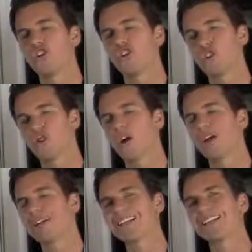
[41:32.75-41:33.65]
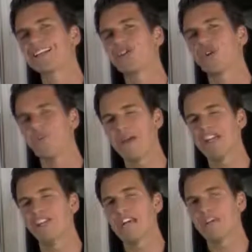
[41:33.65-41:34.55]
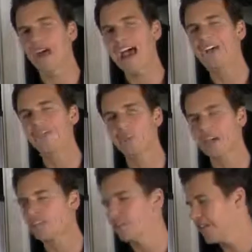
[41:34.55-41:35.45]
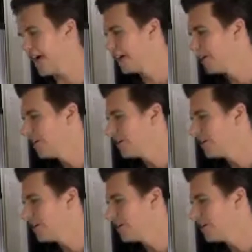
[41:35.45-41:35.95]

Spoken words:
Sure, I'm not saying don't mention that. You have to mention that.